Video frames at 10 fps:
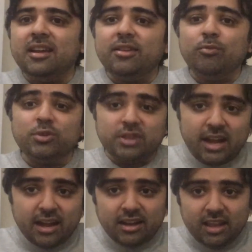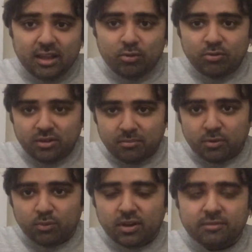was an anti-hero,
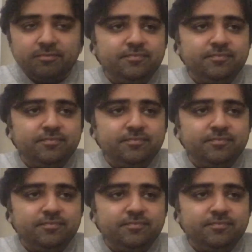number one.